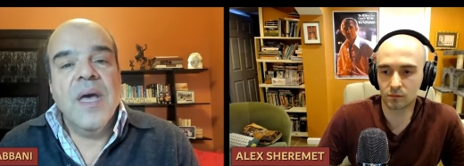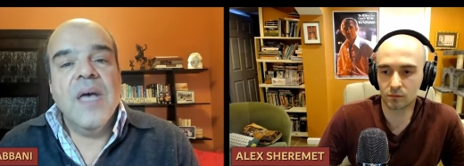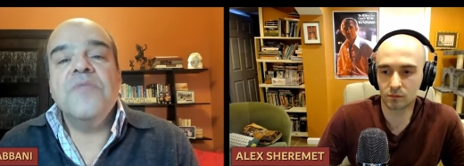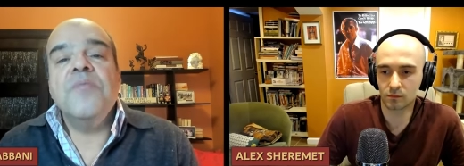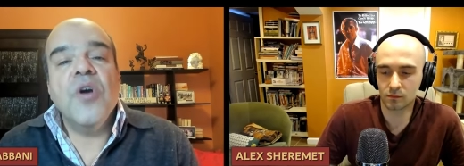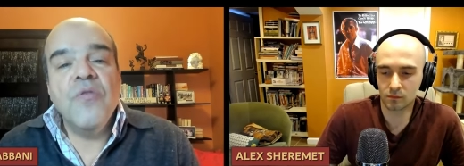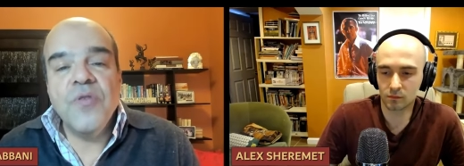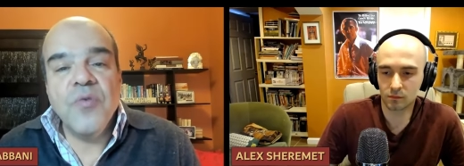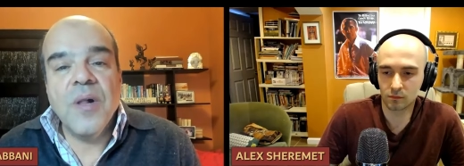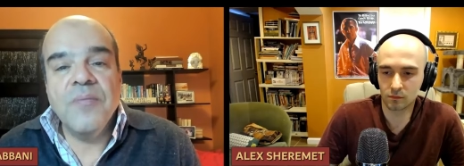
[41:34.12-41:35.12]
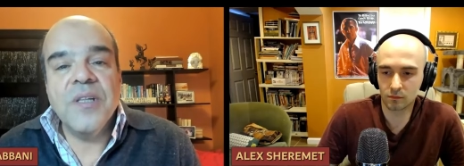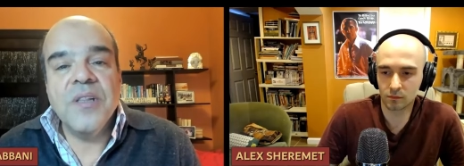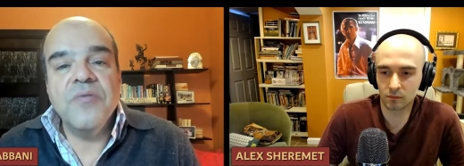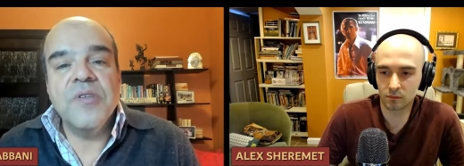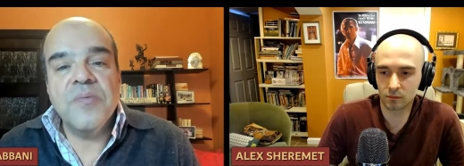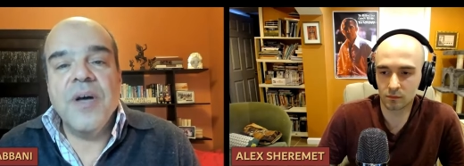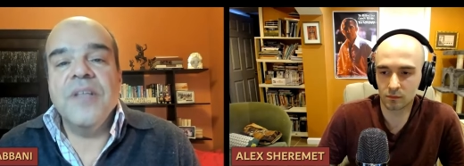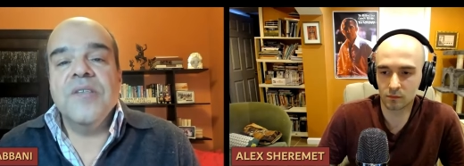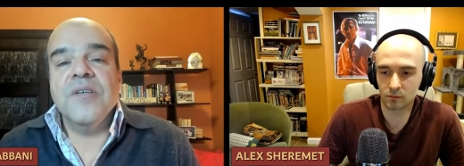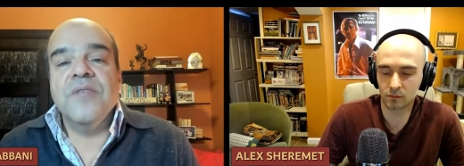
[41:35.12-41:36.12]
Speaker 1: has been overwhelmingly
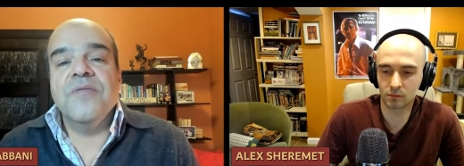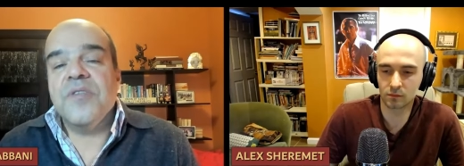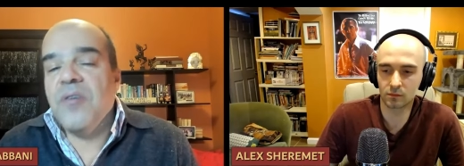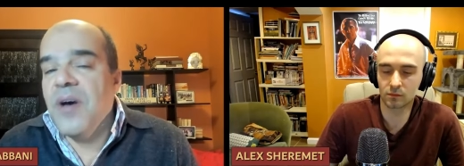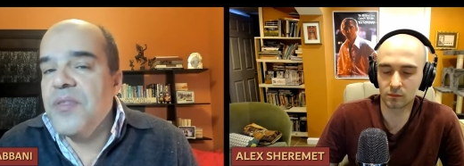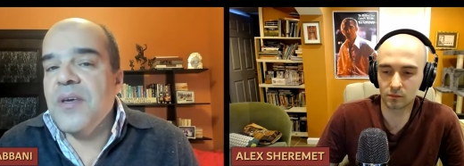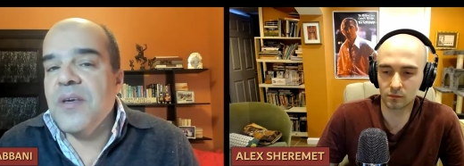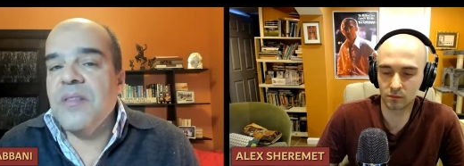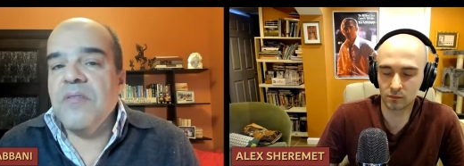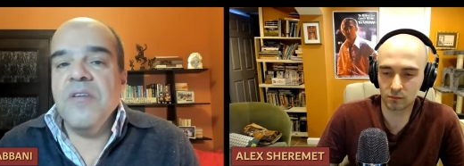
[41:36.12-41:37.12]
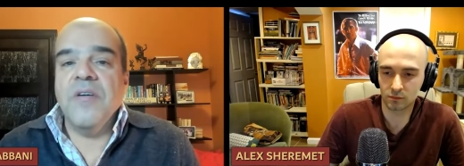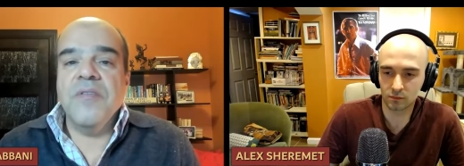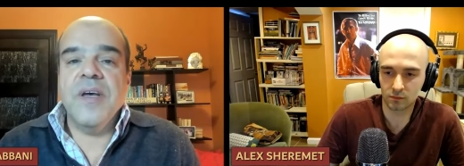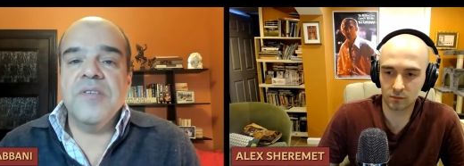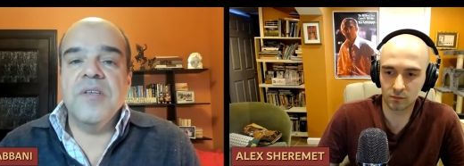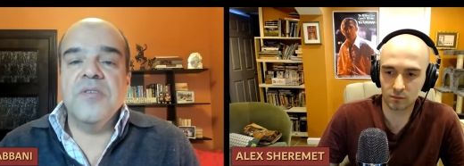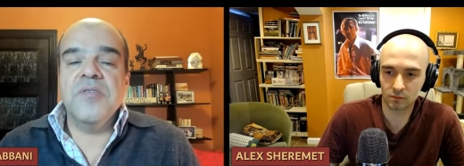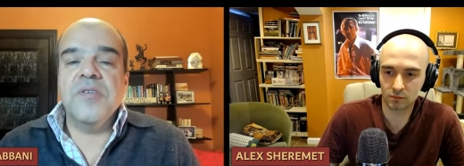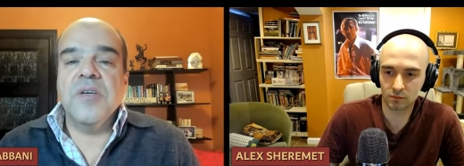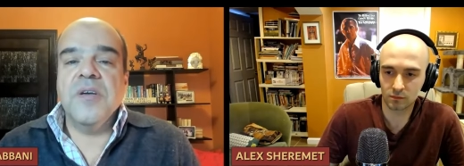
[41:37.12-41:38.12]
responsive. So I think, you know, that's an
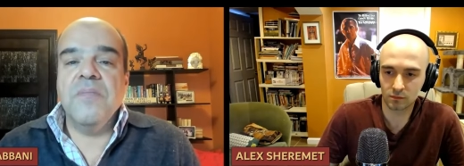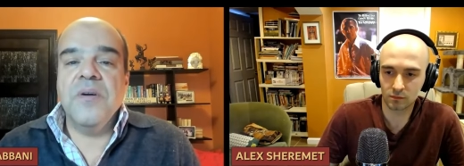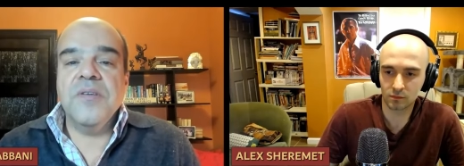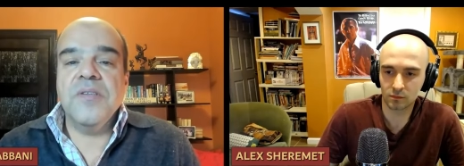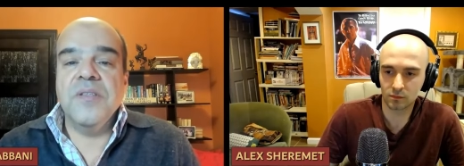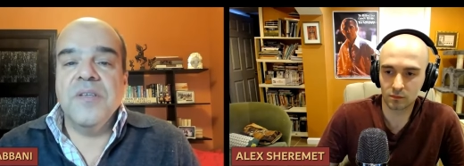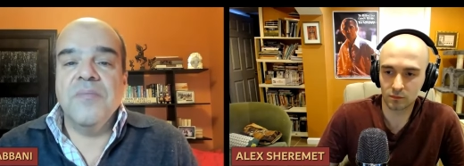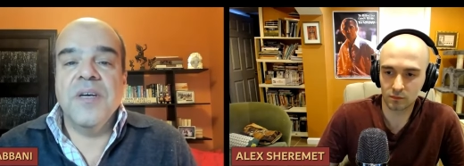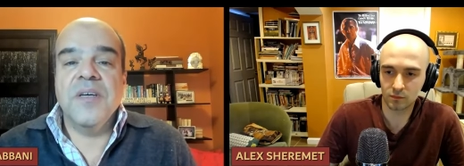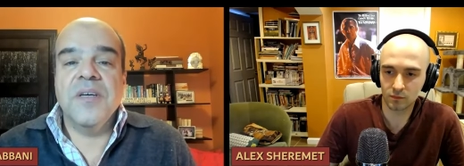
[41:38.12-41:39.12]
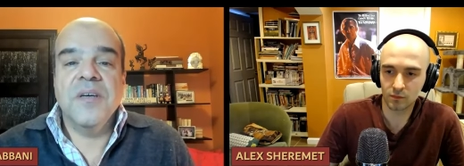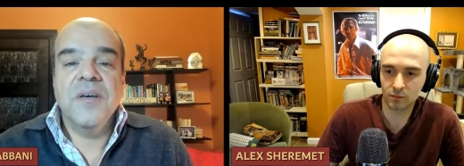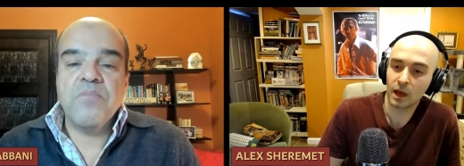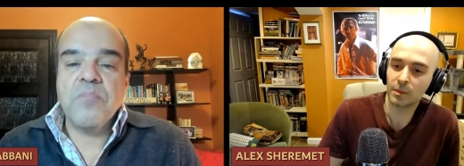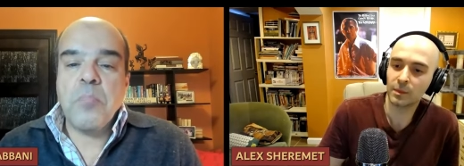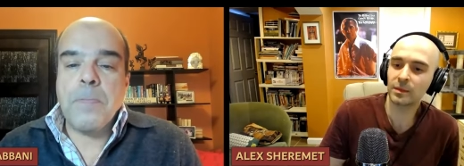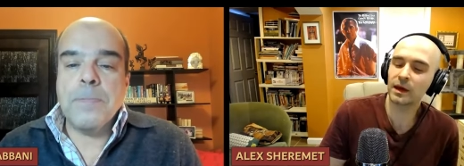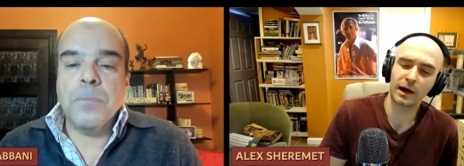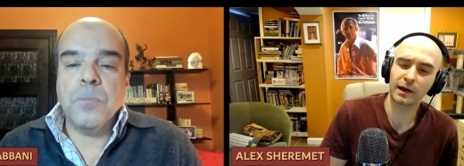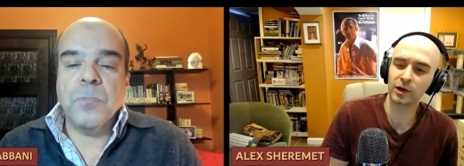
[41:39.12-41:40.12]
interesting comparison to make.
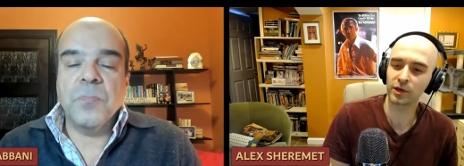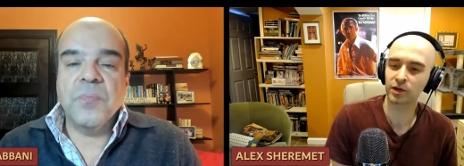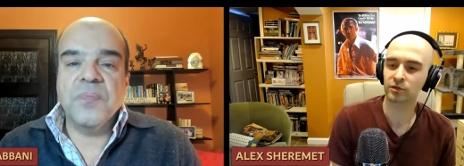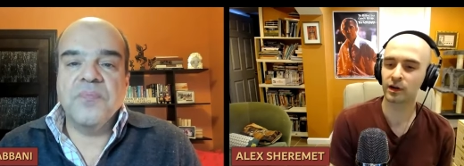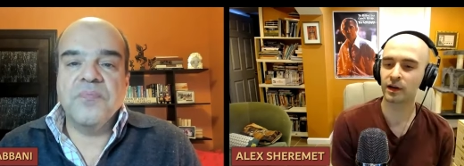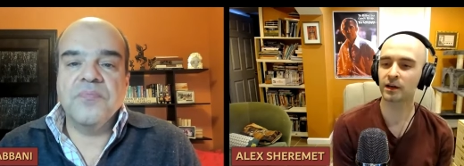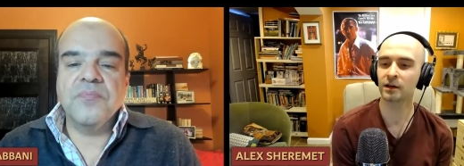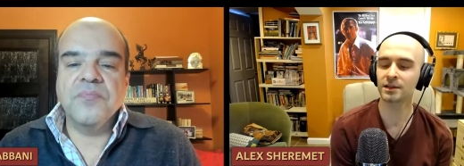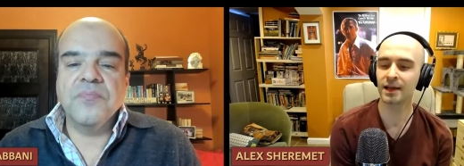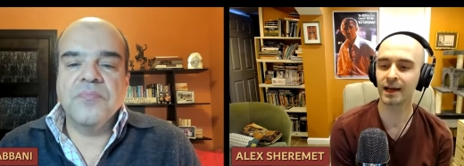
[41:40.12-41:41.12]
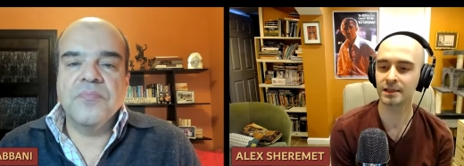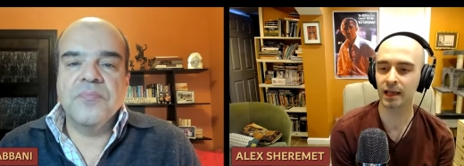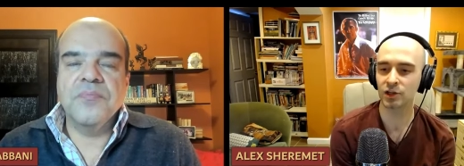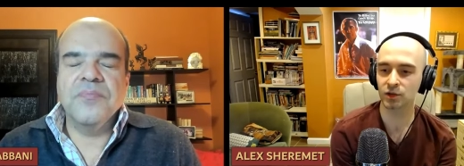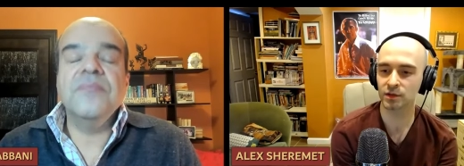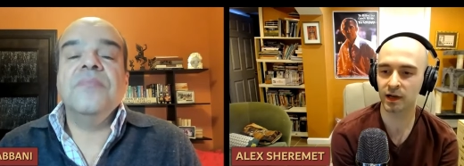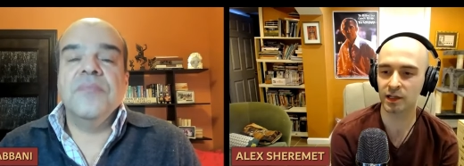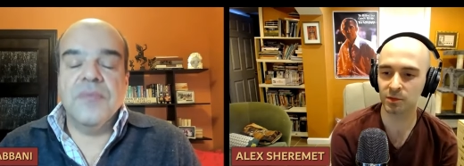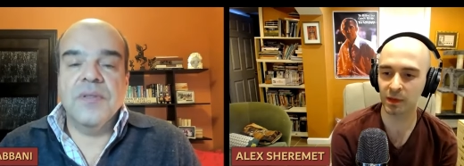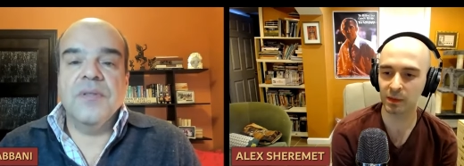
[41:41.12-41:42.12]
Maybe
Speaker 2: uh, I know that you're running a tight schedule
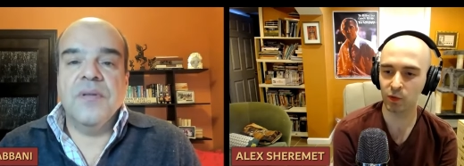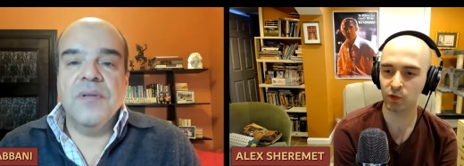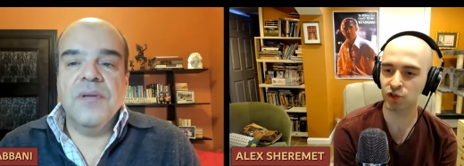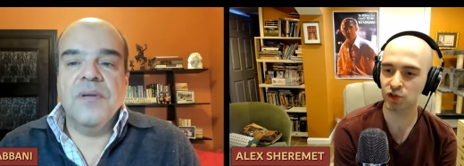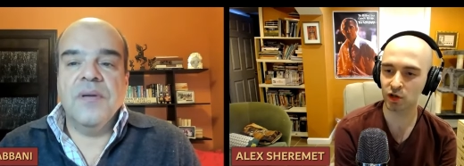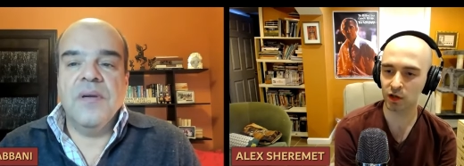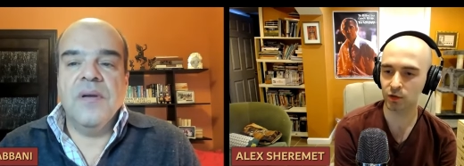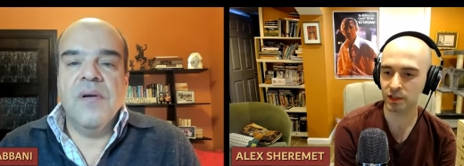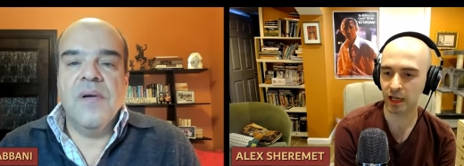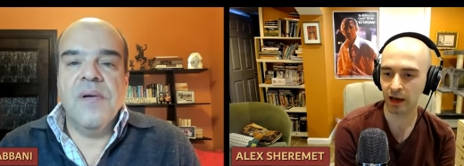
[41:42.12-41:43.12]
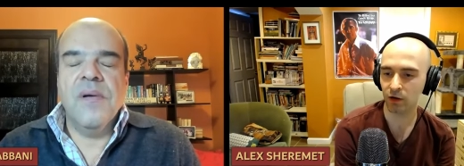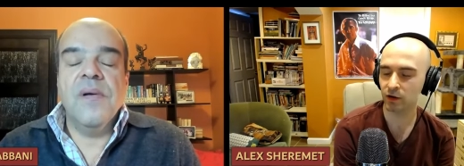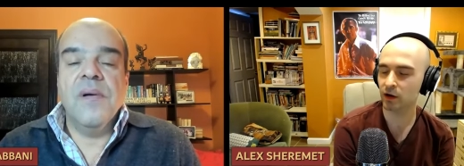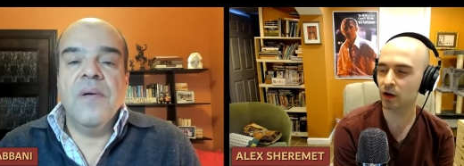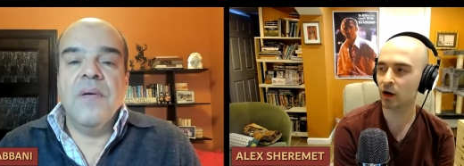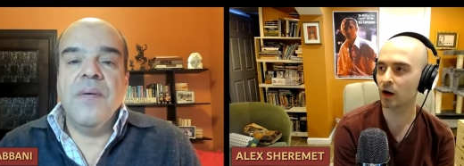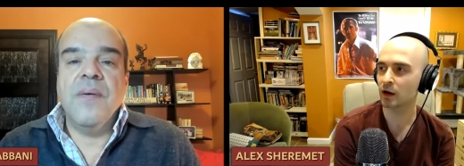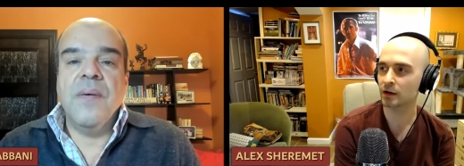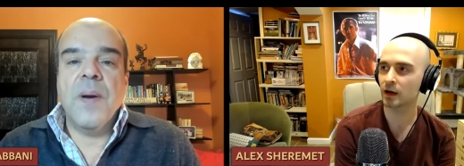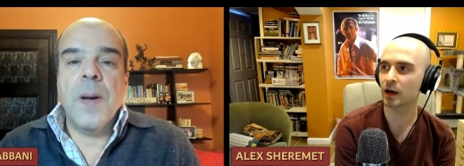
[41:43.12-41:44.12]
today, so maybe we could just close out
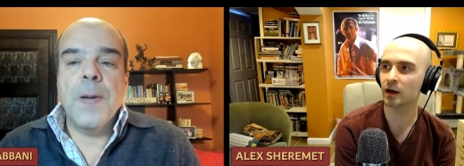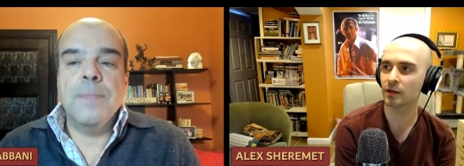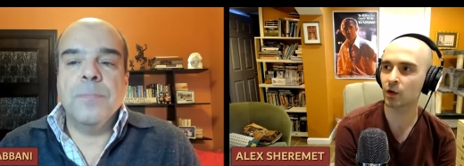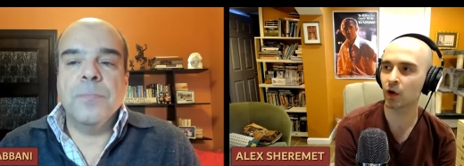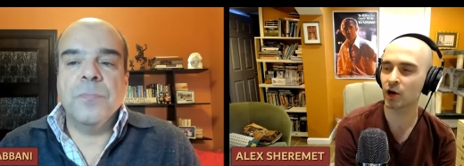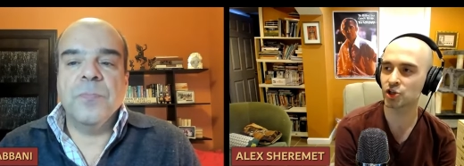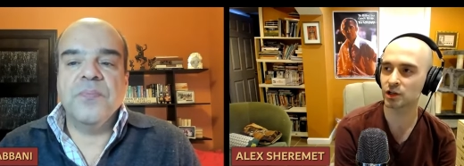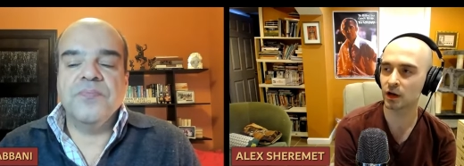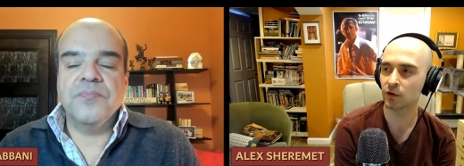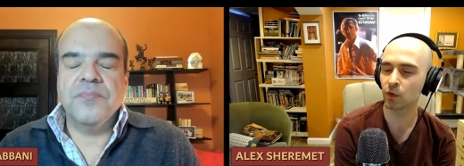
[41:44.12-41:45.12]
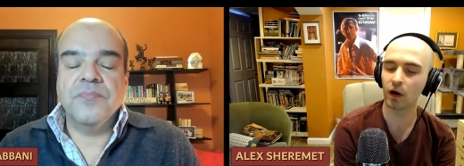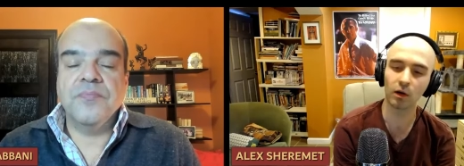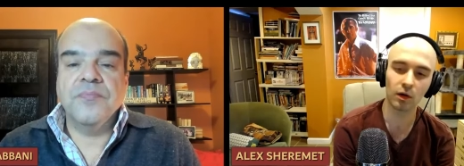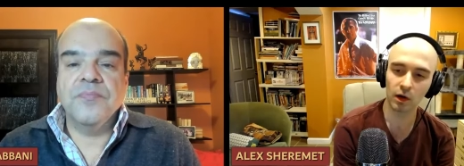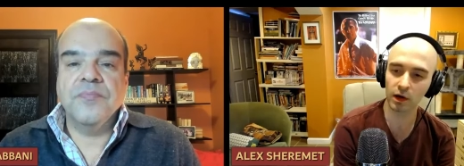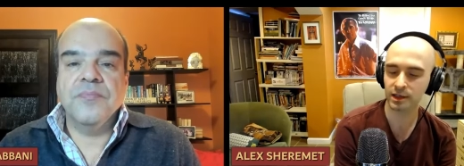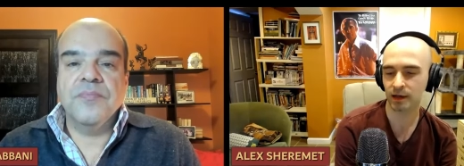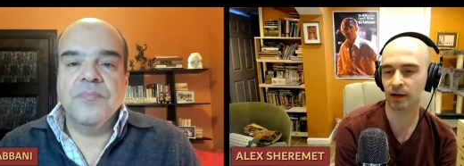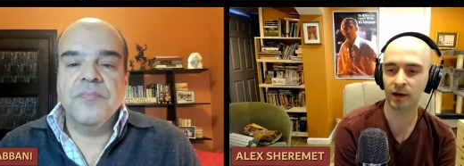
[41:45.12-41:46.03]
on uh, the question of well, because